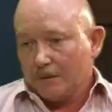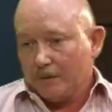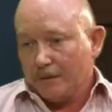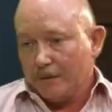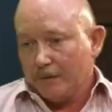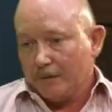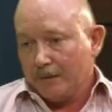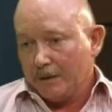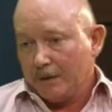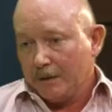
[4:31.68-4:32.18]

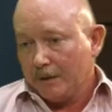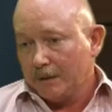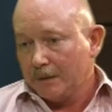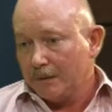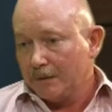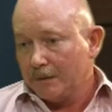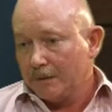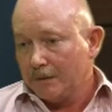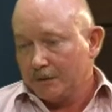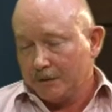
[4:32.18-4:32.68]
living
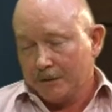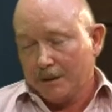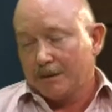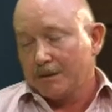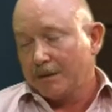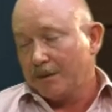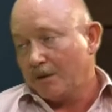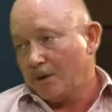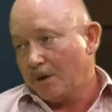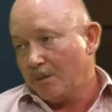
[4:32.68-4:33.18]
in
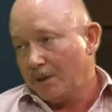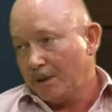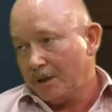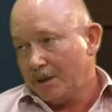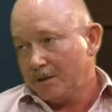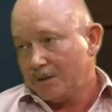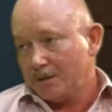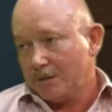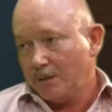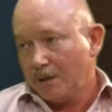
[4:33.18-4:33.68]
rented
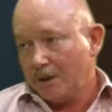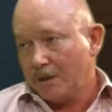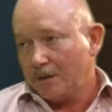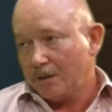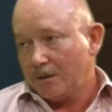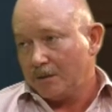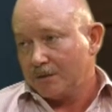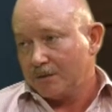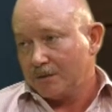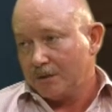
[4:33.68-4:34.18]
accommodation may
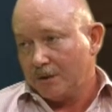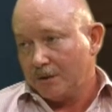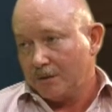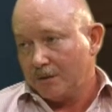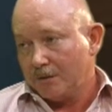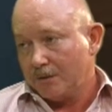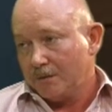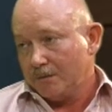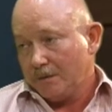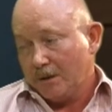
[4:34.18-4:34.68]
cost
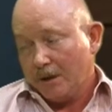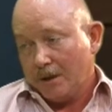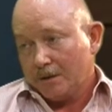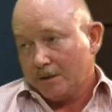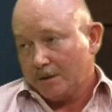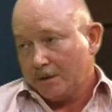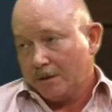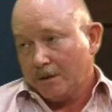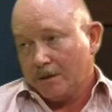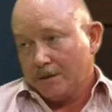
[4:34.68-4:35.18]
you
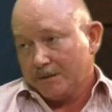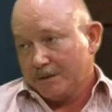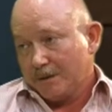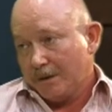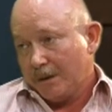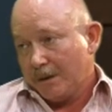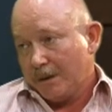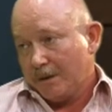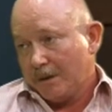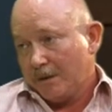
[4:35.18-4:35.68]
$100 a
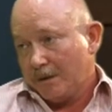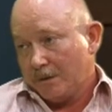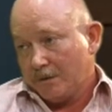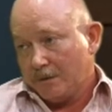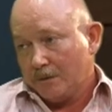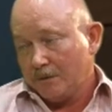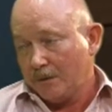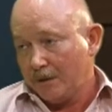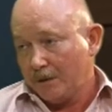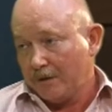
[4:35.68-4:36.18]
day
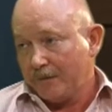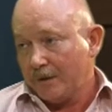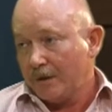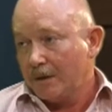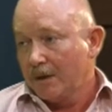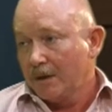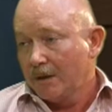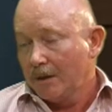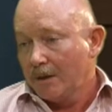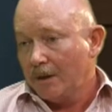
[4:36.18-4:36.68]
or whatever,
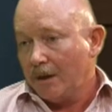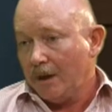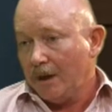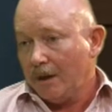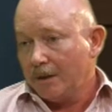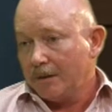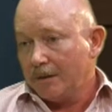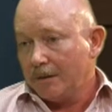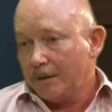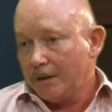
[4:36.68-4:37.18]

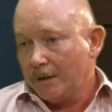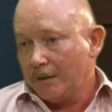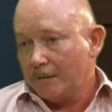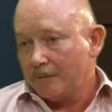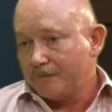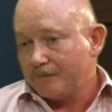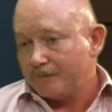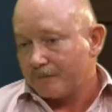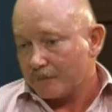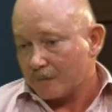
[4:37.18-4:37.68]
and
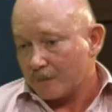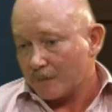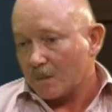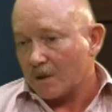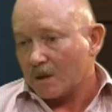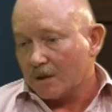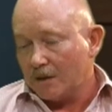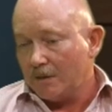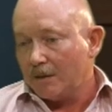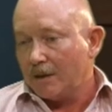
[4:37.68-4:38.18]

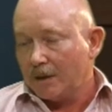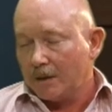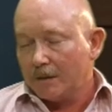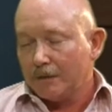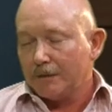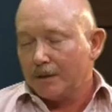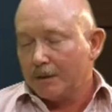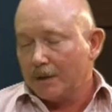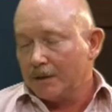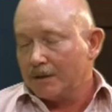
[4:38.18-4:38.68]
you
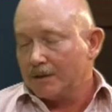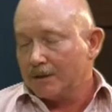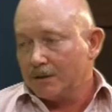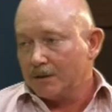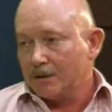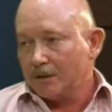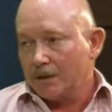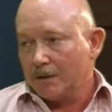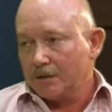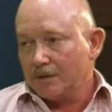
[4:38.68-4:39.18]
can then actually
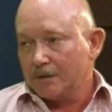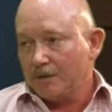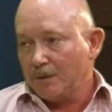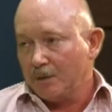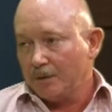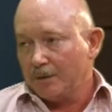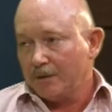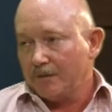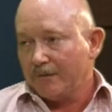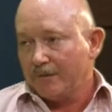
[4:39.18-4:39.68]
charge the
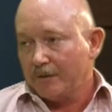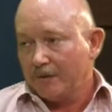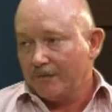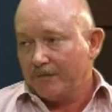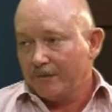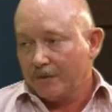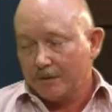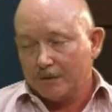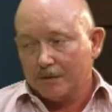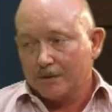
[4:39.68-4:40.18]
builder
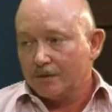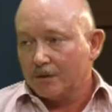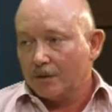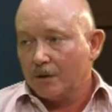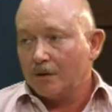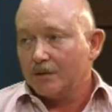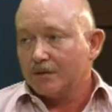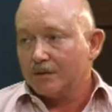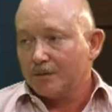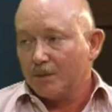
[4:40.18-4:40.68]
for those
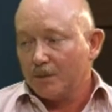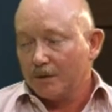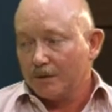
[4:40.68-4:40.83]
costs. But